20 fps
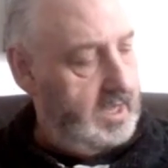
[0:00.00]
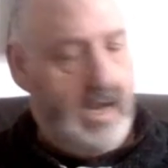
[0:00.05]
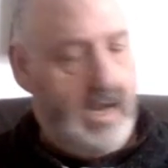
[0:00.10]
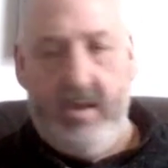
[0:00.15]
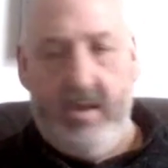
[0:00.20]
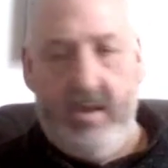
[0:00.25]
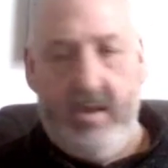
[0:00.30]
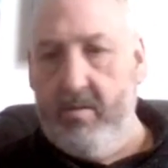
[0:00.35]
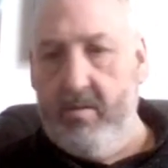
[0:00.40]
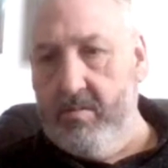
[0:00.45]

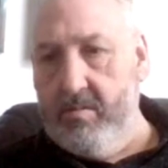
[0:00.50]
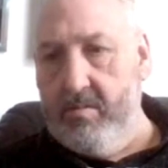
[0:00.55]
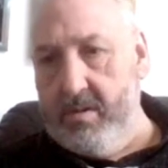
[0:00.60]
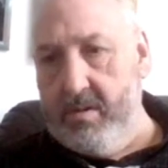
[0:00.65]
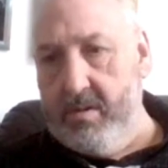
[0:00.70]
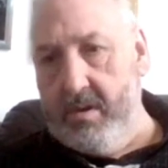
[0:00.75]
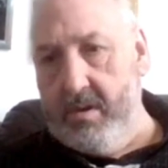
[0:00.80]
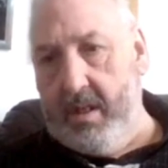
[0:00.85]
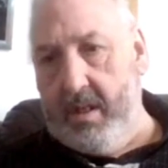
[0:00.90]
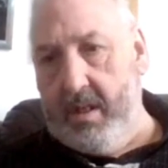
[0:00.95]
I know,
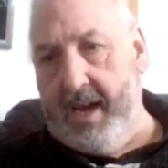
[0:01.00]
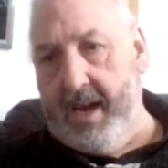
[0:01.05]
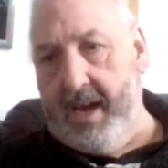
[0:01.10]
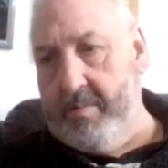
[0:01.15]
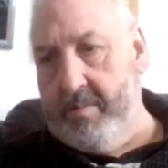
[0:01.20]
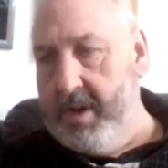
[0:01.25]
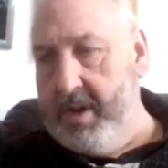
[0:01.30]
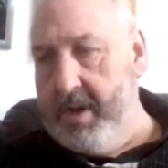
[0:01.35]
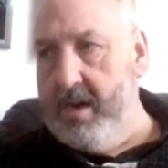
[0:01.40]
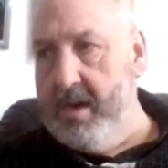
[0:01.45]

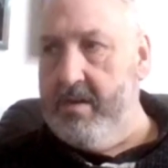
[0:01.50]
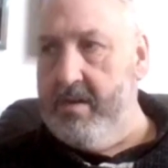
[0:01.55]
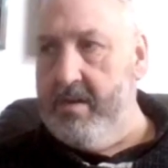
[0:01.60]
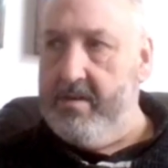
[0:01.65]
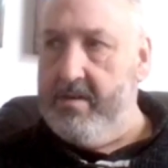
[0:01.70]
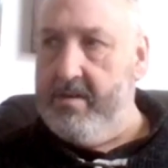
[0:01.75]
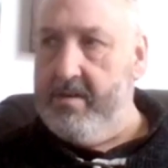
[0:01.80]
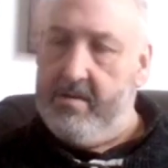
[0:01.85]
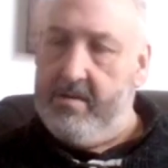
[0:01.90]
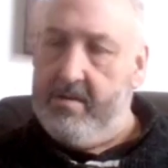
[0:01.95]
like me,
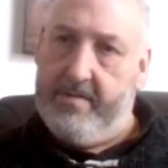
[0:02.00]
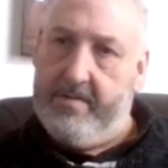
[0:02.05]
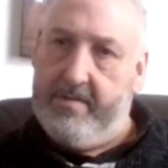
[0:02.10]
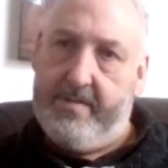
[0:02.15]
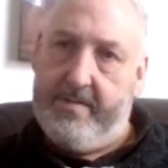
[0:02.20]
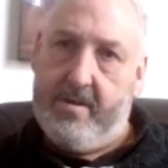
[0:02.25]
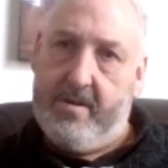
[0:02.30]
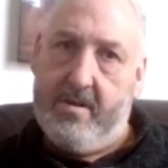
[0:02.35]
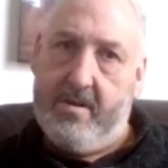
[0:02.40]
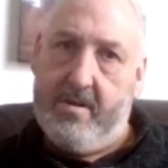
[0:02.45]

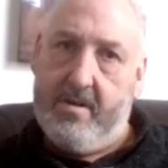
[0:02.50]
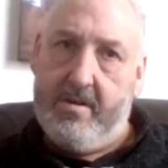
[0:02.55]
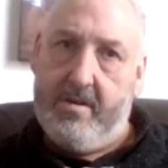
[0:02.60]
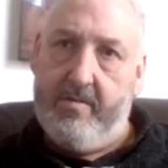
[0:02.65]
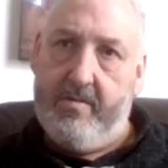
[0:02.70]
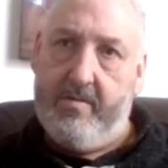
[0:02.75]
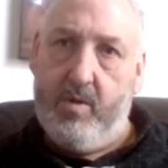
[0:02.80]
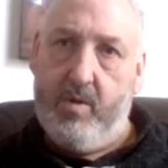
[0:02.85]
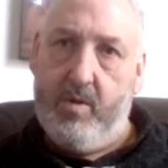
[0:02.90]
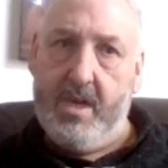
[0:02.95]

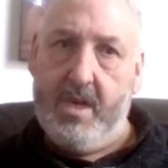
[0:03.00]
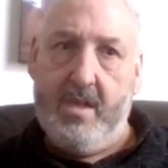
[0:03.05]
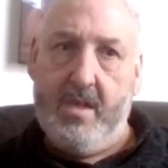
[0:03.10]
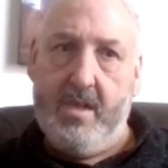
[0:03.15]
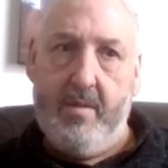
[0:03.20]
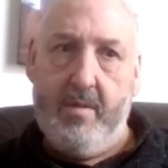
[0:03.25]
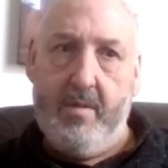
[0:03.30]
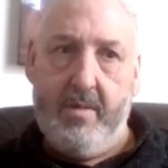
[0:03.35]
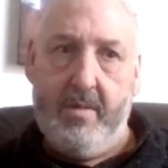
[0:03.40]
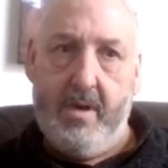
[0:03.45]
you've worked
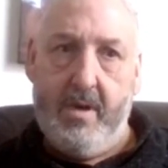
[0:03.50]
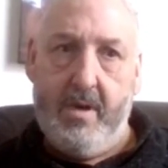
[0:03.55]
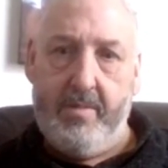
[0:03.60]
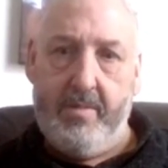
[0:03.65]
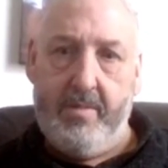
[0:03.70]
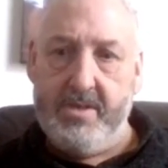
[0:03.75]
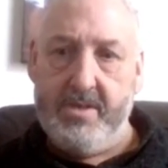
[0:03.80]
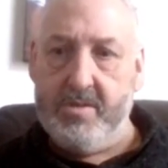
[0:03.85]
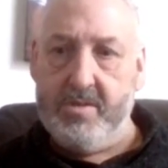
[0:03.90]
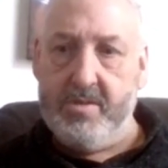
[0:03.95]
in the
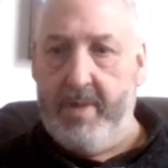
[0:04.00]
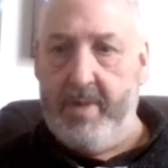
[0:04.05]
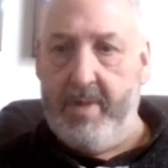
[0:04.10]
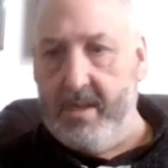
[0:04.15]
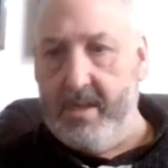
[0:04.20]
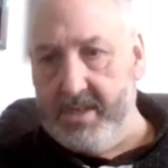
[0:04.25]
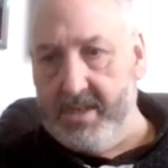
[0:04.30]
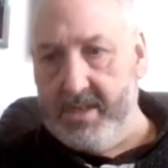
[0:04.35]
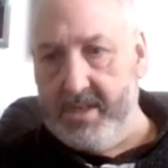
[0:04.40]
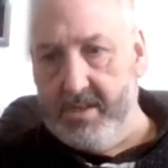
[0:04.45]
precious
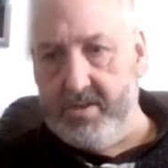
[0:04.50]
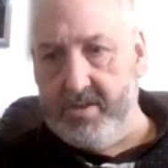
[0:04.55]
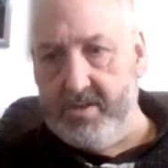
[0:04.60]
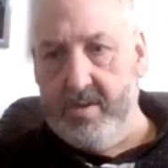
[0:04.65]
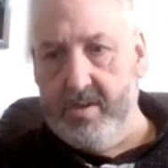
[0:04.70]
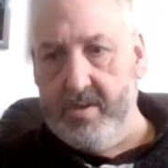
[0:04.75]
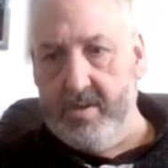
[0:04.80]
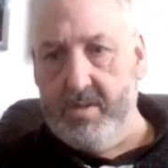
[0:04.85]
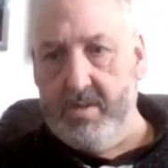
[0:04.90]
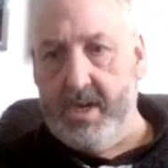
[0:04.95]
metals
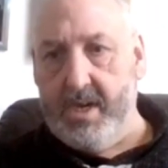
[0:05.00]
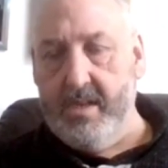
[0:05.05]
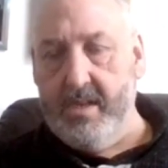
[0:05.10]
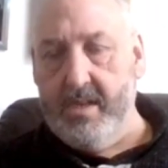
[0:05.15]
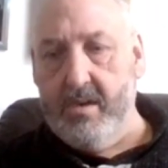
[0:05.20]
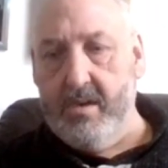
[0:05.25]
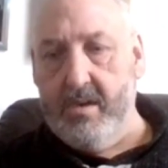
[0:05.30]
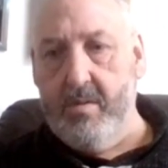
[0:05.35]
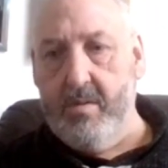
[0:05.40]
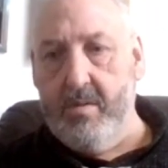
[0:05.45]
industry, which I
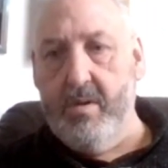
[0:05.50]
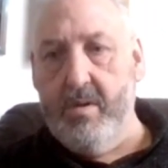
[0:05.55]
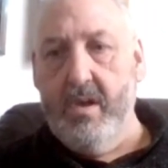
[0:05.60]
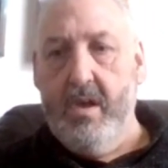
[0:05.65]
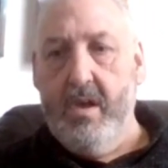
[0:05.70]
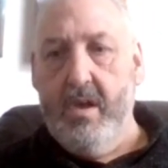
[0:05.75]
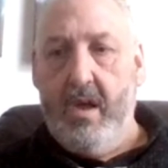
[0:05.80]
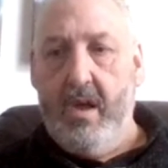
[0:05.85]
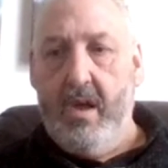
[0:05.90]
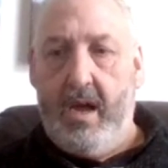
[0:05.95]
do,
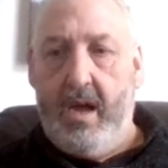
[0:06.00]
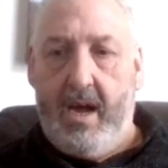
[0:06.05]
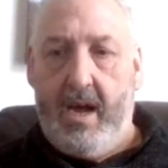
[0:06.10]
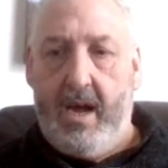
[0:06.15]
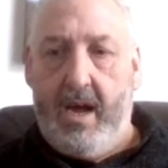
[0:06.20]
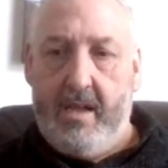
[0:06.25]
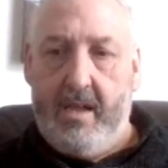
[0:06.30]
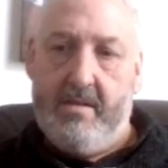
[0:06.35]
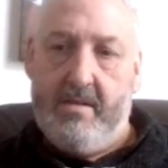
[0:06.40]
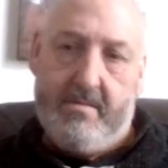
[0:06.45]

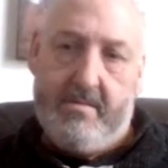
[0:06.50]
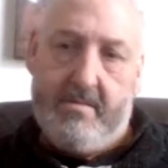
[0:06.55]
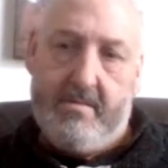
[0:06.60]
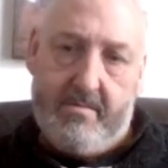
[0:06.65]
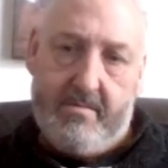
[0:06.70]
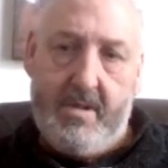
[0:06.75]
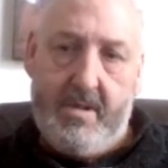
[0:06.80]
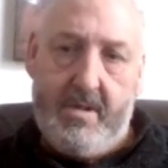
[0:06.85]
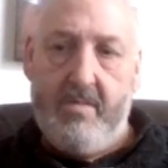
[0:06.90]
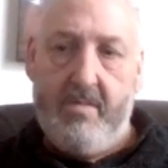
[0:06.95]
and
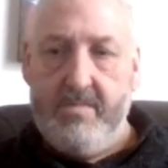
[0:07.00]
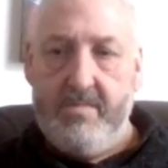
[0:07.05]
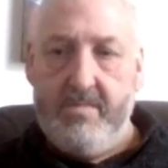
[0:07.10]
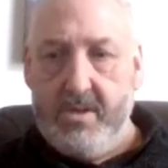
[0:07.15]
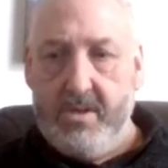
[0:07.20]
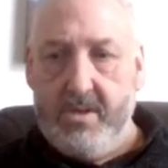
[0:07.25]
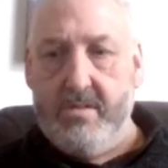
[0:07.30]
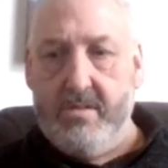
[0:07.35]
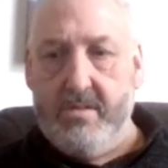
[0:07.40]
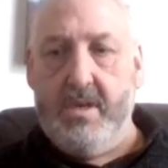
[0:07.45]

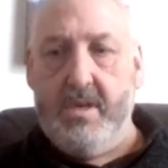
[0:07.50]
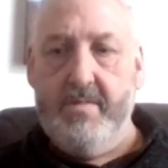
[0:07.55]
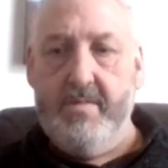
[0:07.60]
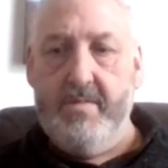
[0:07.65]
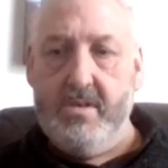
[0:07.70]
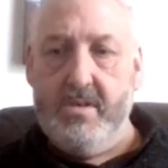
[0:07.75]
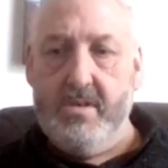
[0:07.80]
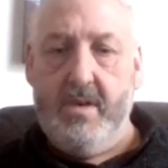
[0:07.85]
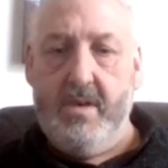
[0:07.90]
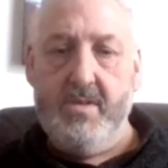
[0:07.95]
just give
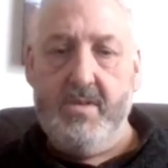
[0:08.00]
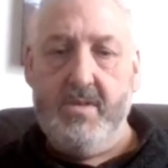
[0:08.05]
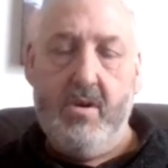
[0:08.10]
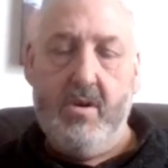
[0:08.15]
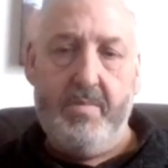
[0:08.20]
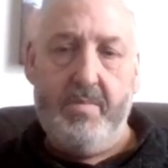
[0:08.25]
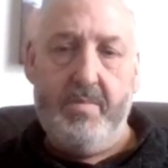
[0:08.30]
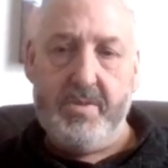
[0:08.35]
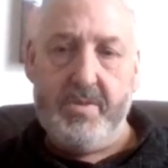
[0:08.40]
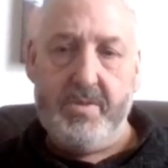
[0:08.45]
us
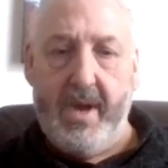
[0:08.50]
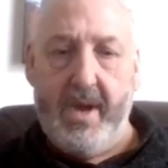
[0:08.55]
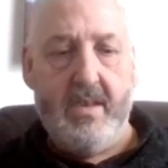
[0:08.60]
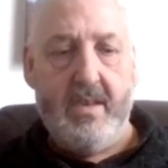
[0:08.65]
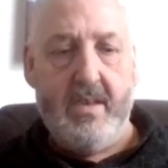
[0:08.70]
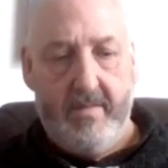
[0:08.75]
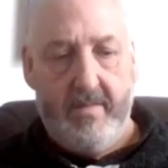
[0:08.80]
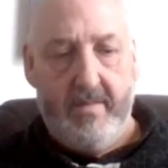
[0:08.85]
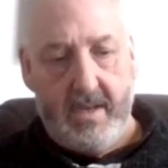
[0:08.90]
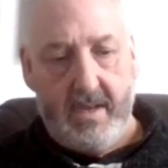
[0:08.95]
your
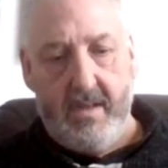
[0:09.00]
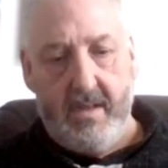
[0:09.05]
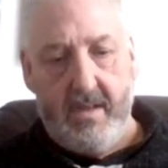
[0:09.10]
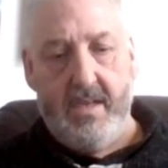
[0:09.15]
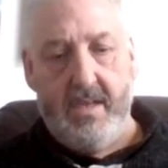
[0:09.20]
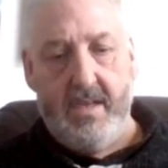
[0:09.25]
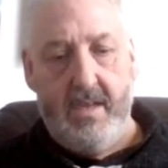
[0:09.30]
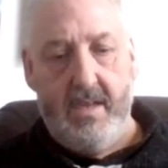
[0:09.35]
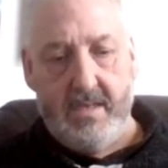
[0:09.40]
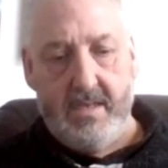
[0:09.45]
perspective.
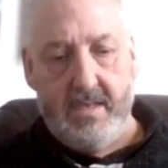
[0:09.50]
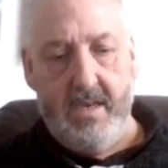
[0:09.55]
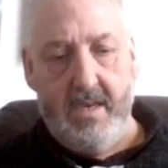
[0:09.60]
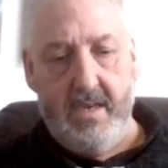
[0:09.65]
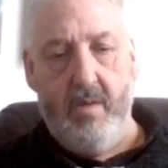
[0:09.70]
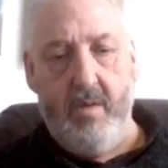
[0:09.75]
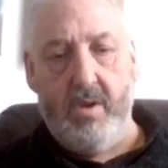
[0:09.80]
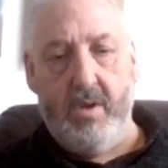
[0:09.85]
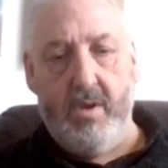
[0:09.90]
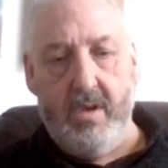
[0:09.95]
Let's
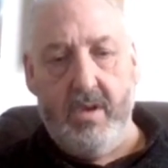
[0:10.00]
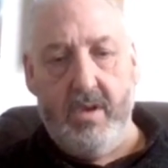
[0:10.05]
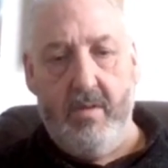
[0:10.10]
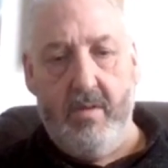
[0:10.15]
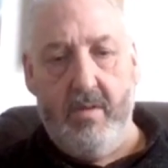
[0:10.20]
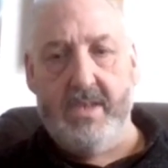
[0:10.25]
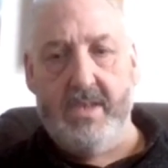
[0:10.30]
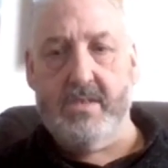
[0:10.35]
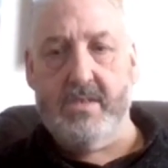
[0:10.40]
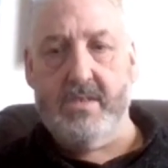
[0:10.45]
hear what the
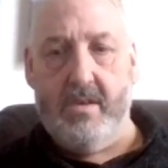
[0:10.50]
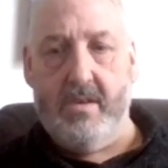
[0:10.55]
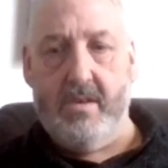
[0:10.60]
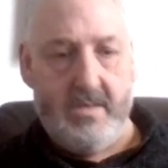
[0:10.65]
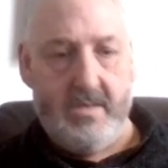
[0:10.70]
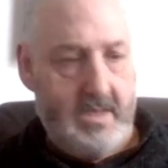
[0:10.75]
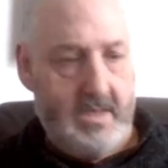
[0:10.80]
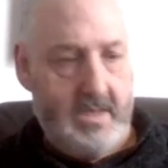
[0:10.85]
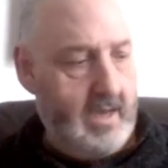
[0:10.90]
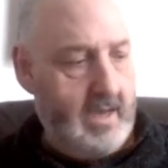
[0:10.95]
US has got
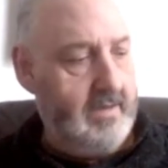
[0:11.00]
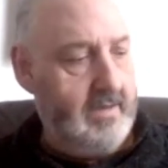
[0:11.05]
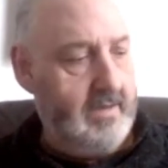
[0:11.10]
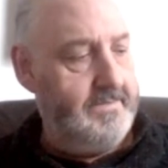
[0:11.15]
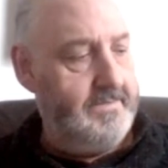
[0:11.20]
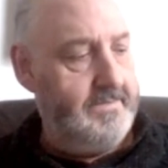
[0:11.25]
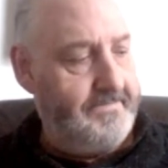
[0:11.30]
to say.